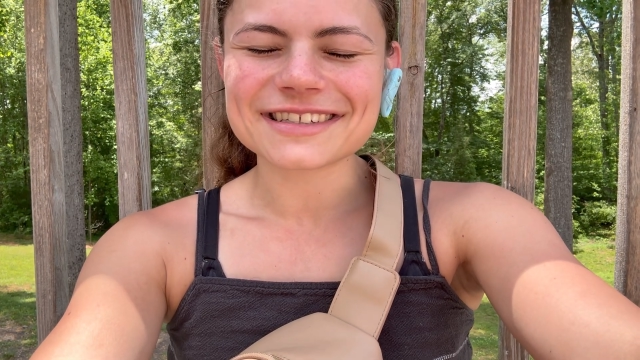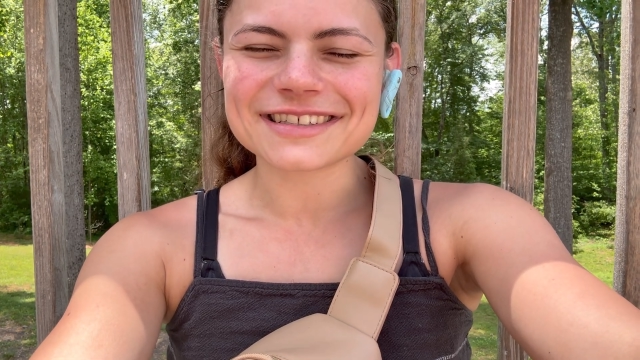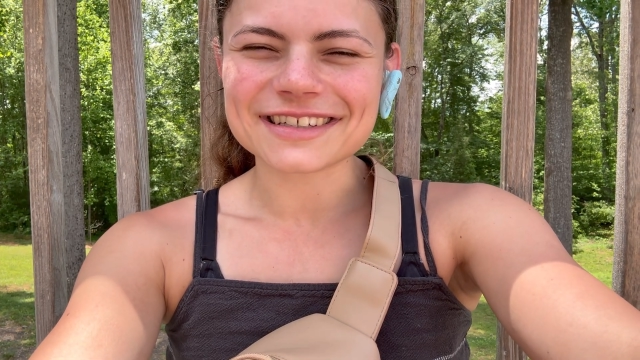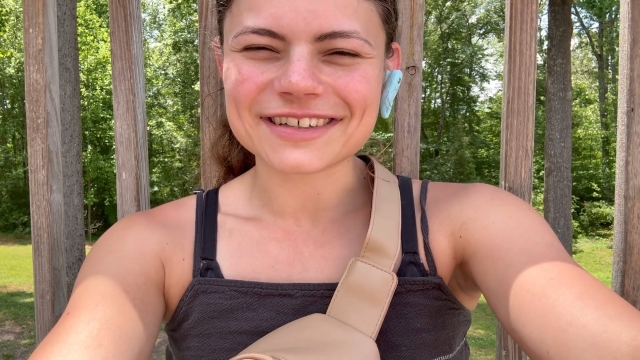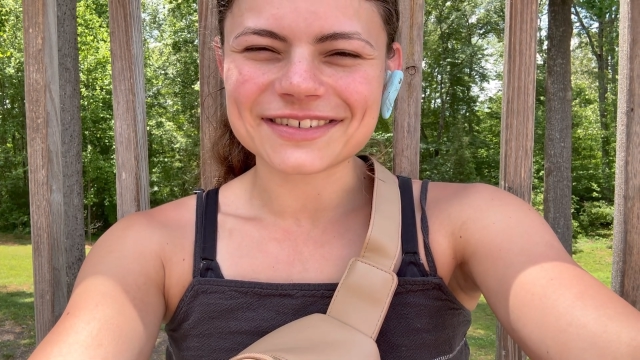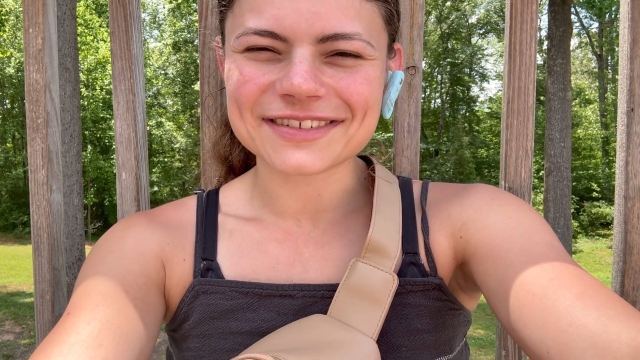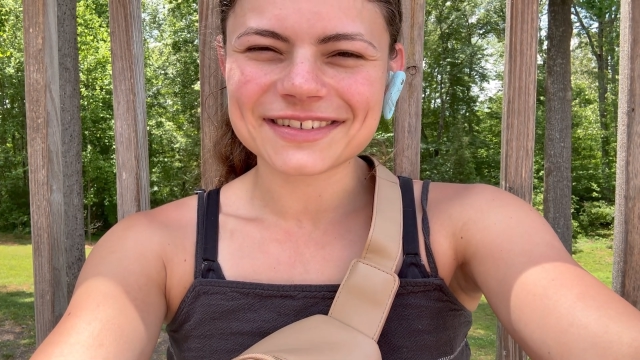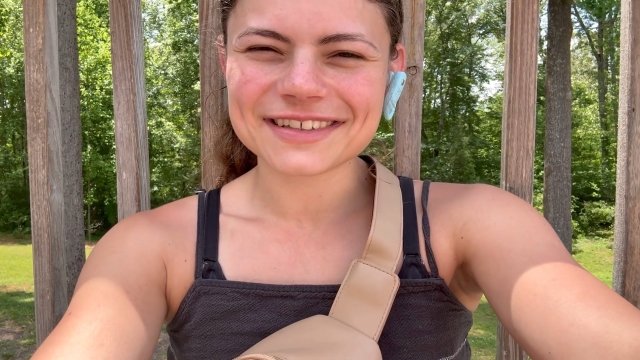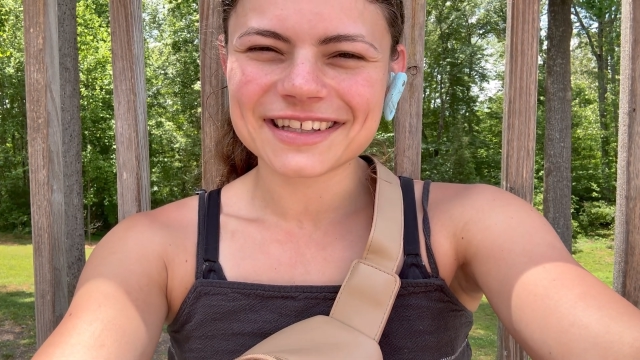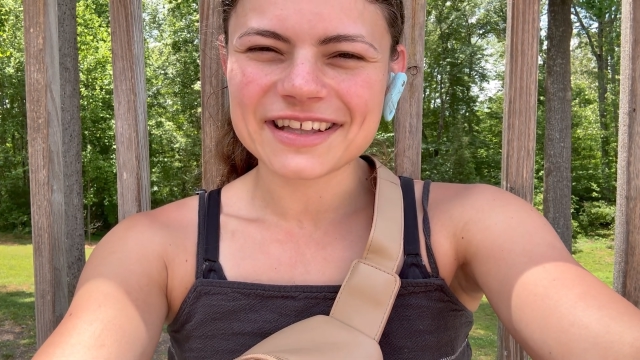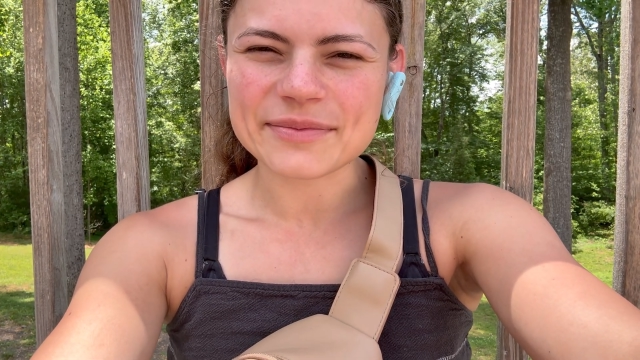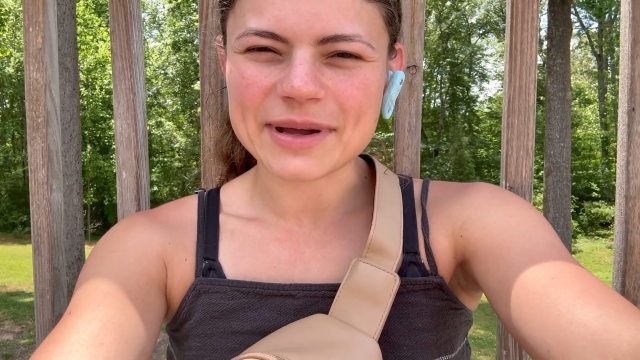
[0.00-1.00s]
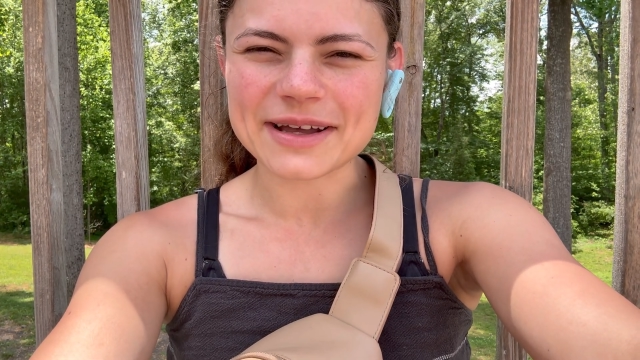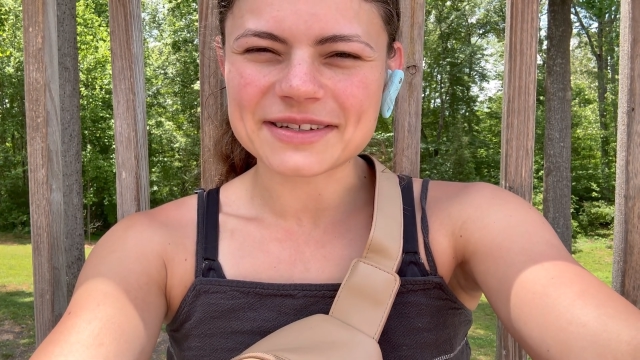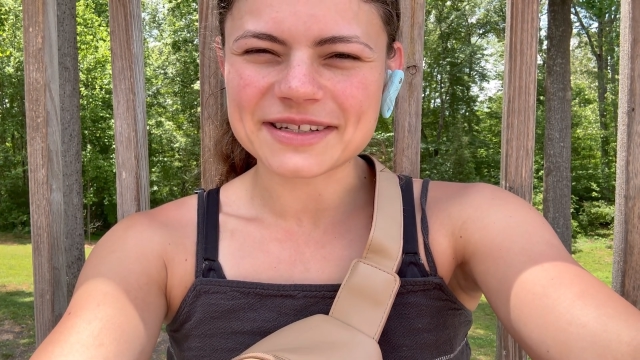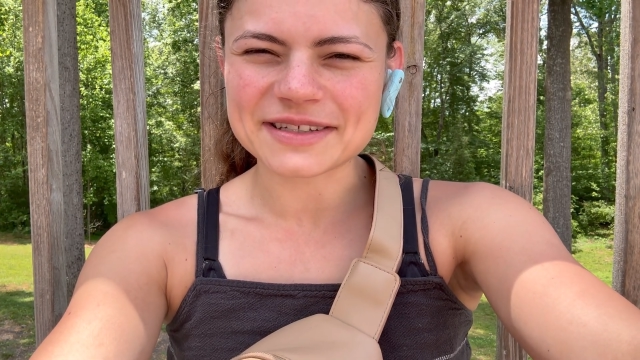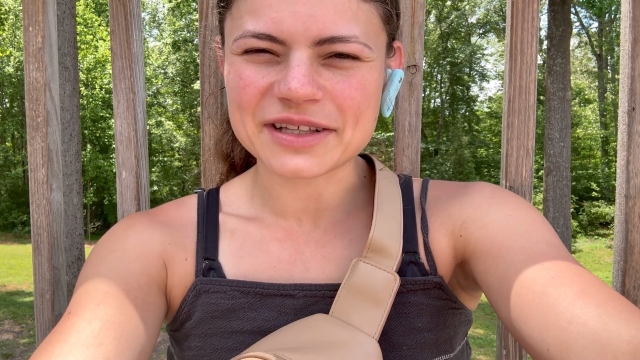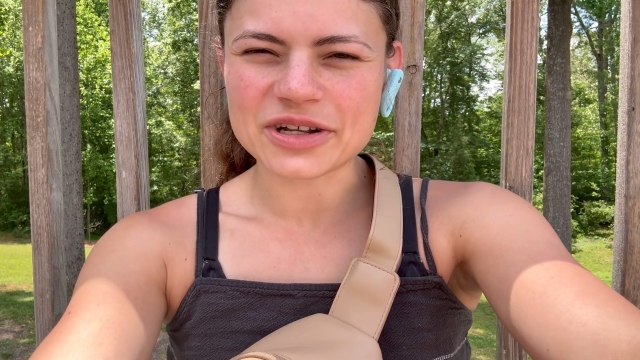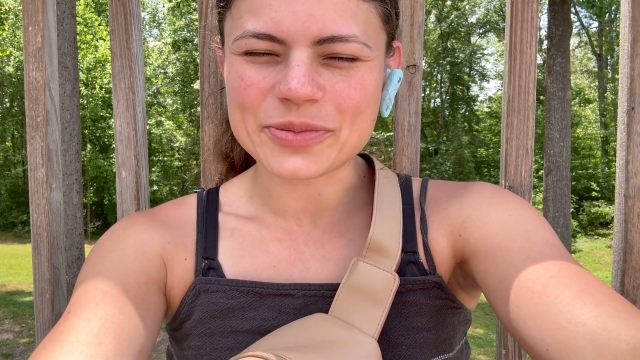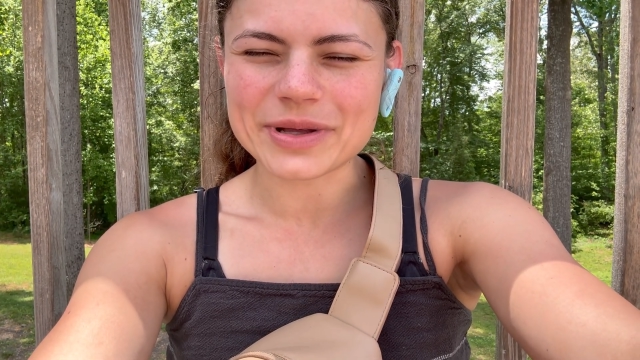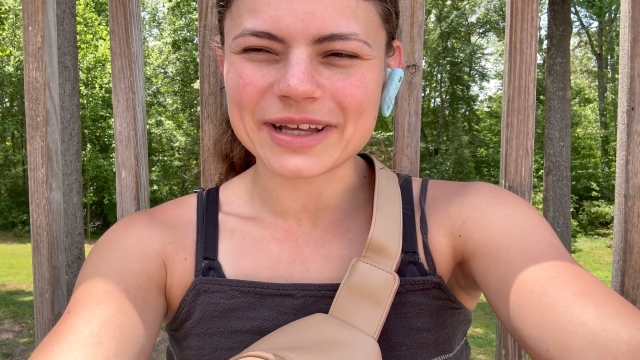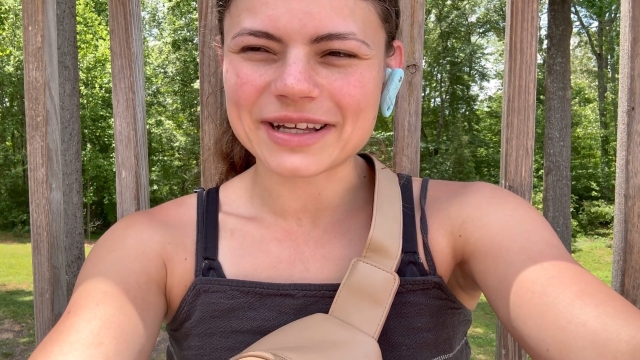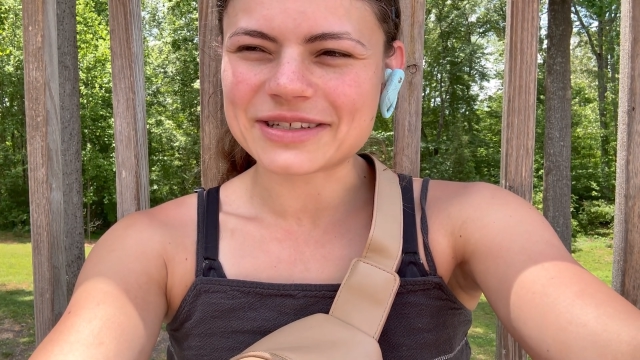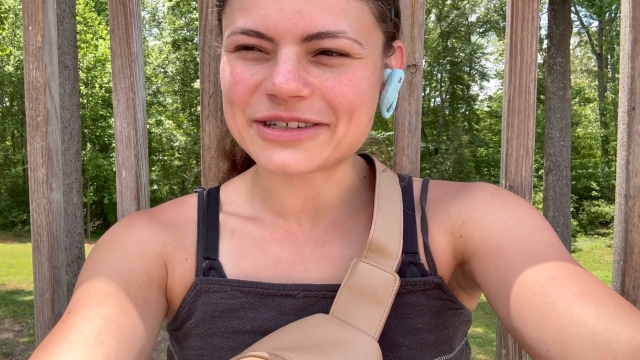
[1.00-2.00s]
So my house is a little bit
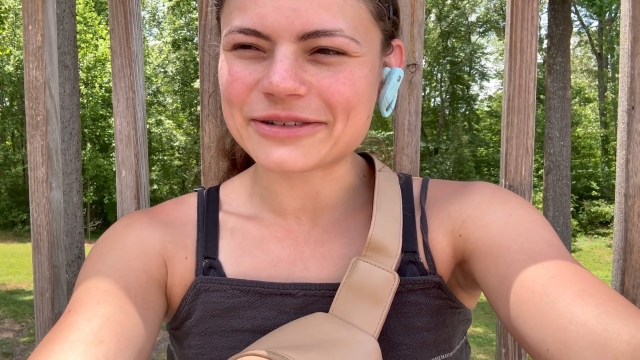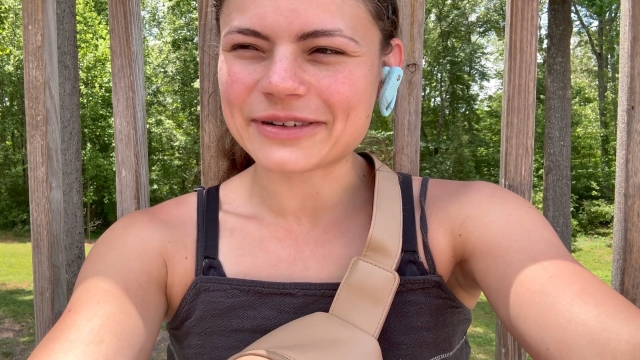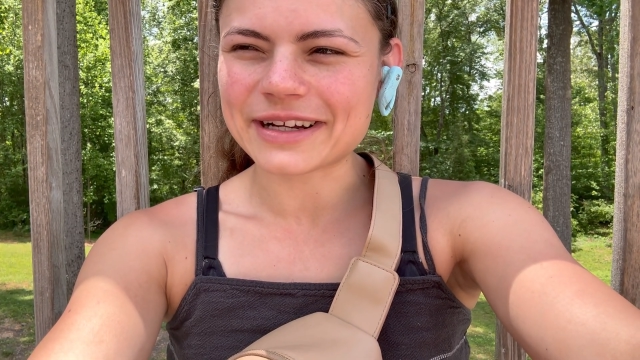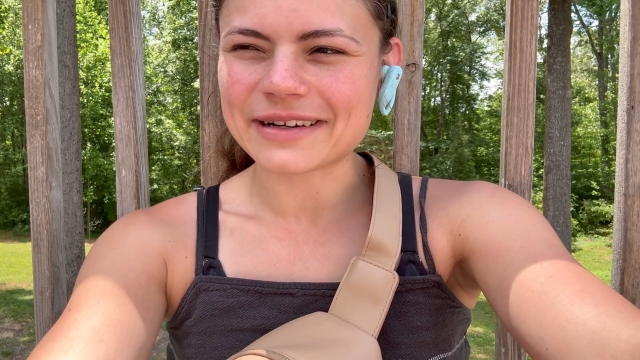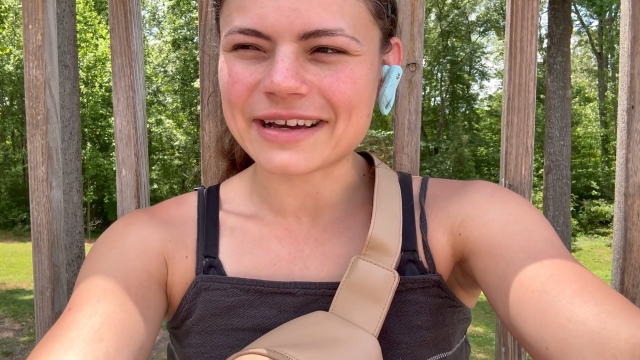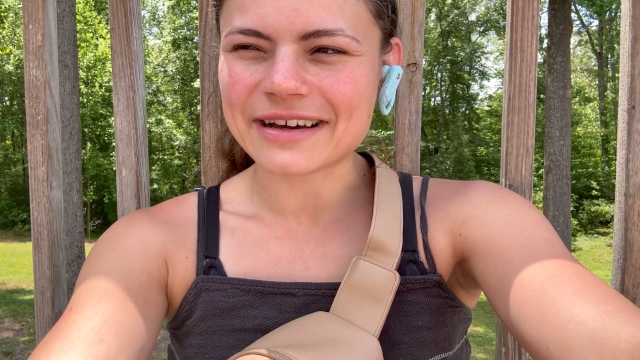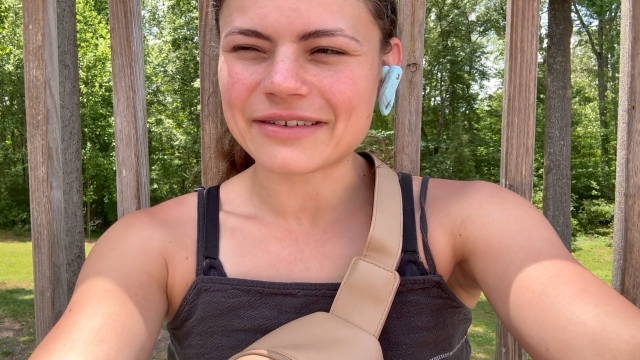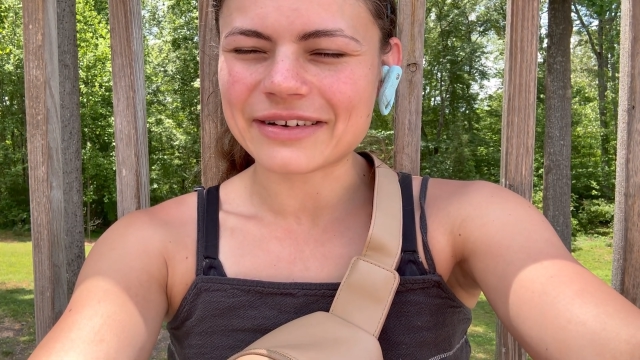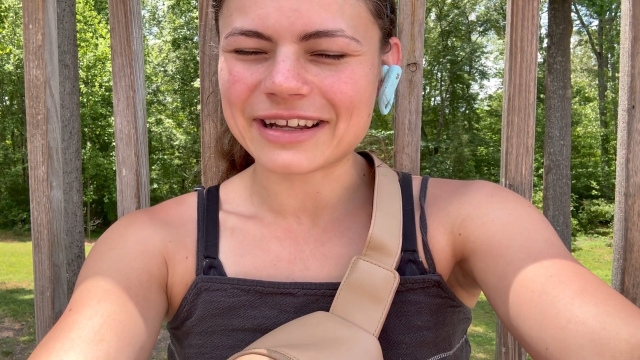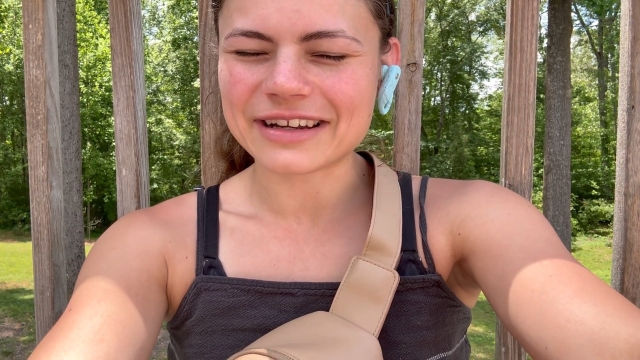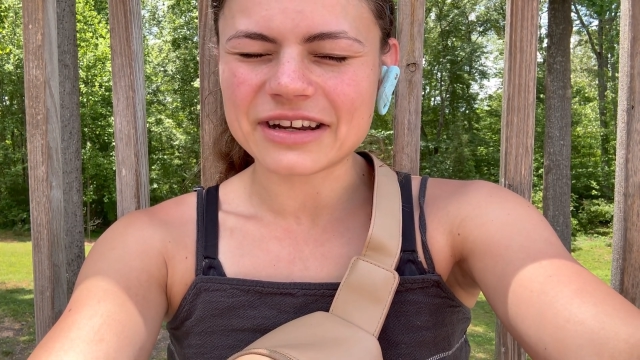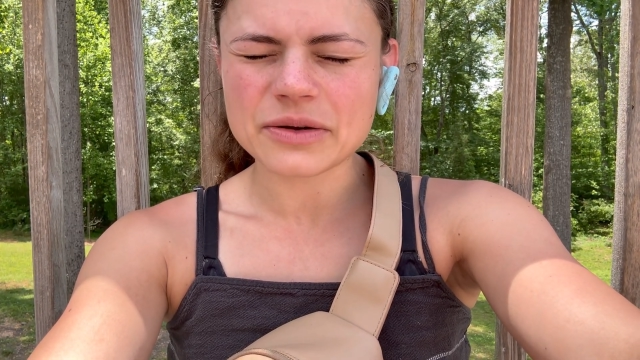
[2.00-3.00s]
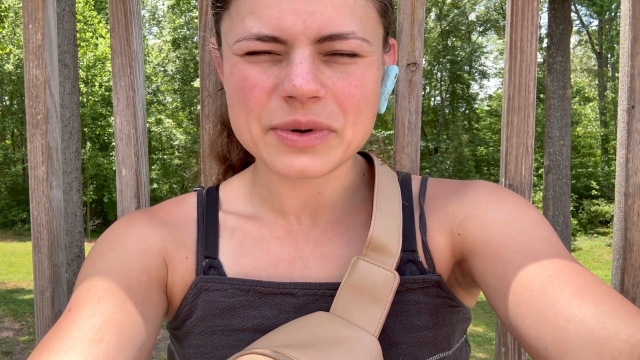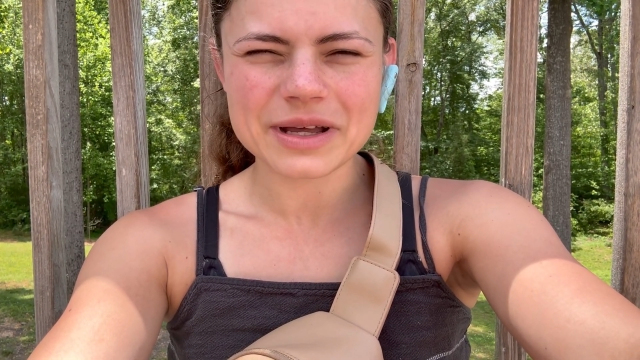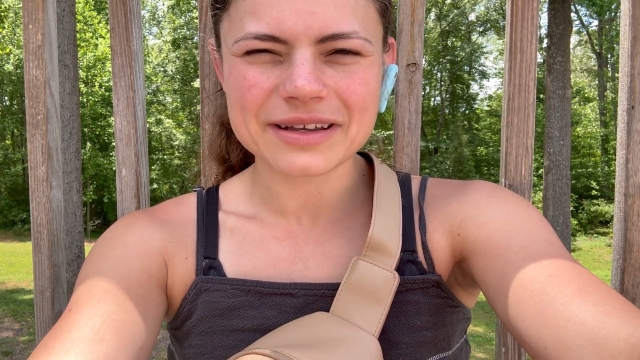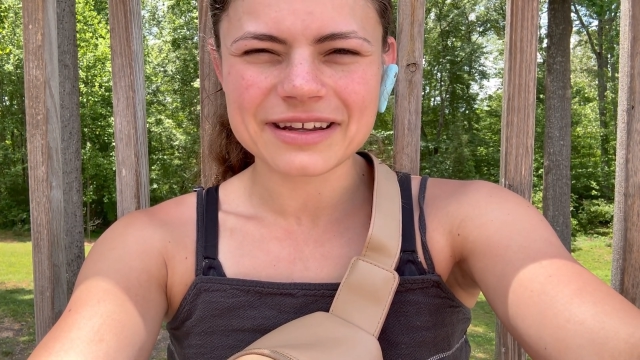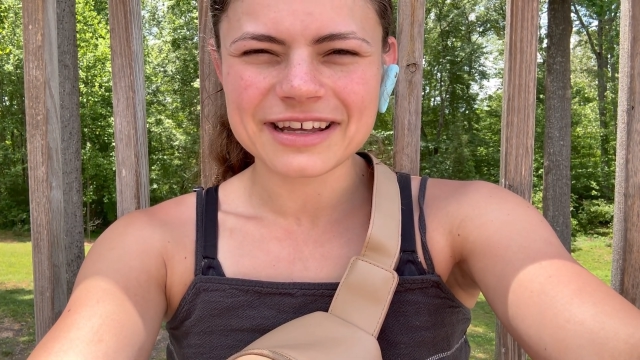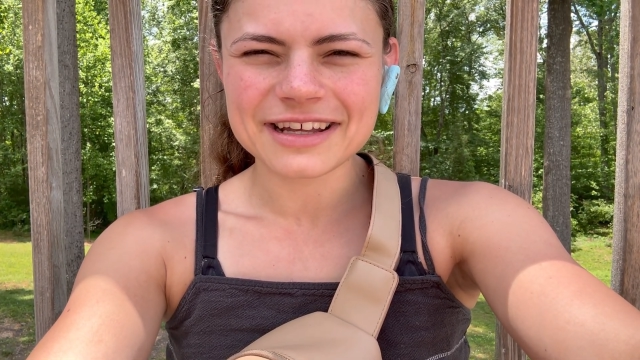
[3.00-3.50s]
like a zoo right now, and you know what?